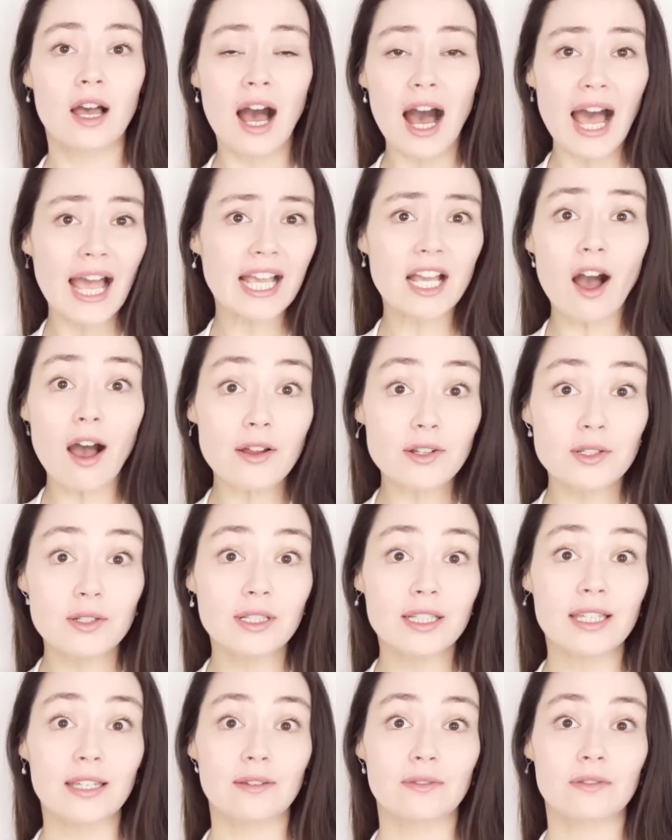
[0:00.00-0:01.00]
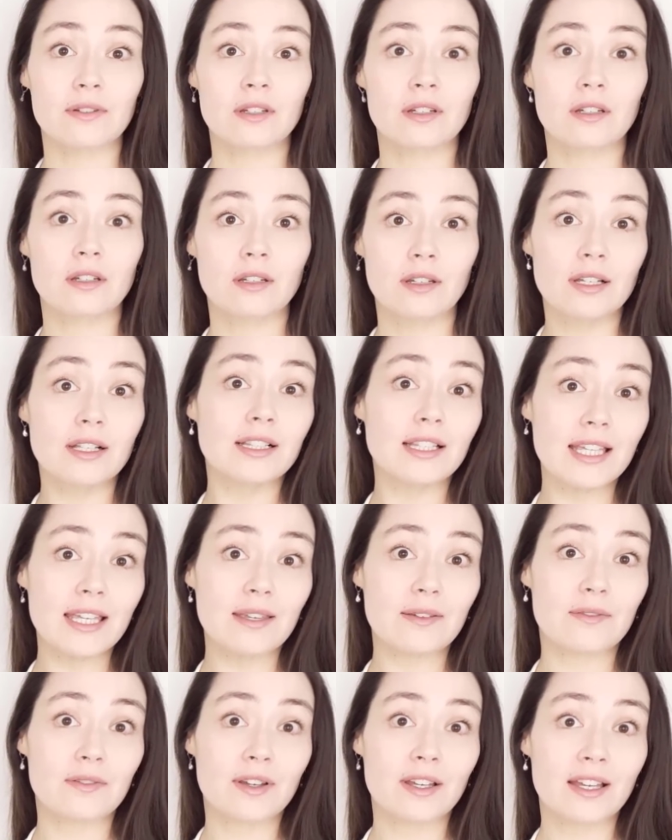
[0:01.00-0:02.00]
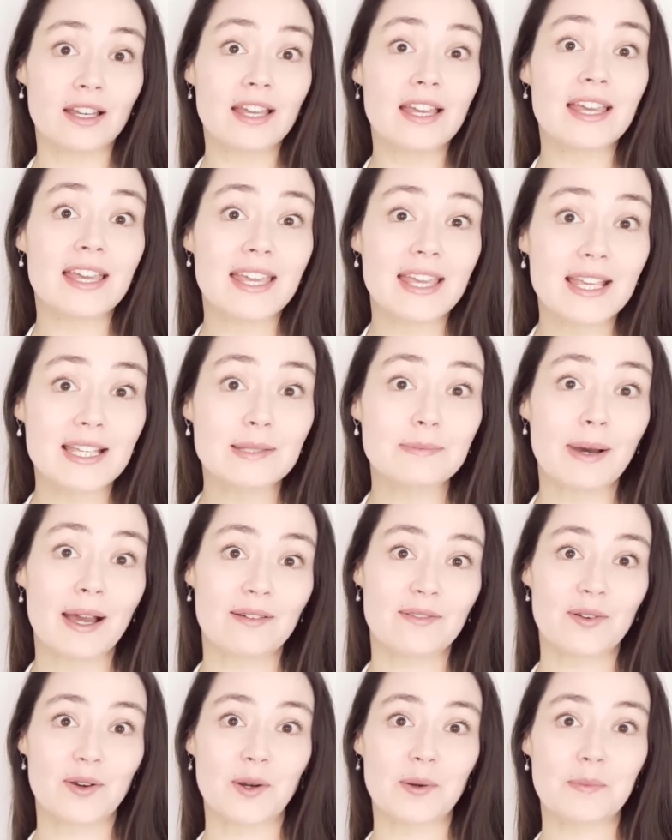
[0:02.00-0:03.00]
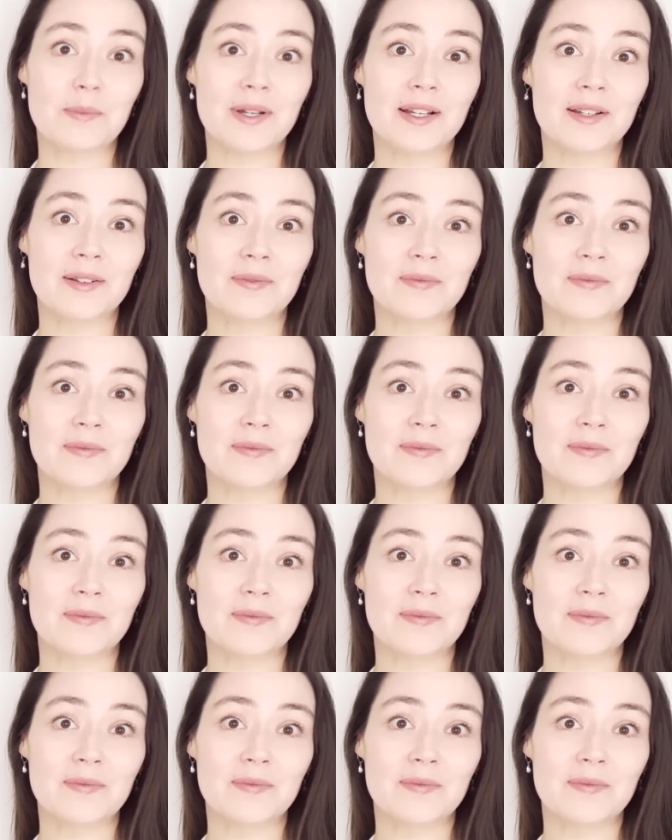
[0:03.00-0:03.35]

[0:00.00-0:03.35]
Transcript: I got to leave. Leave is my verb.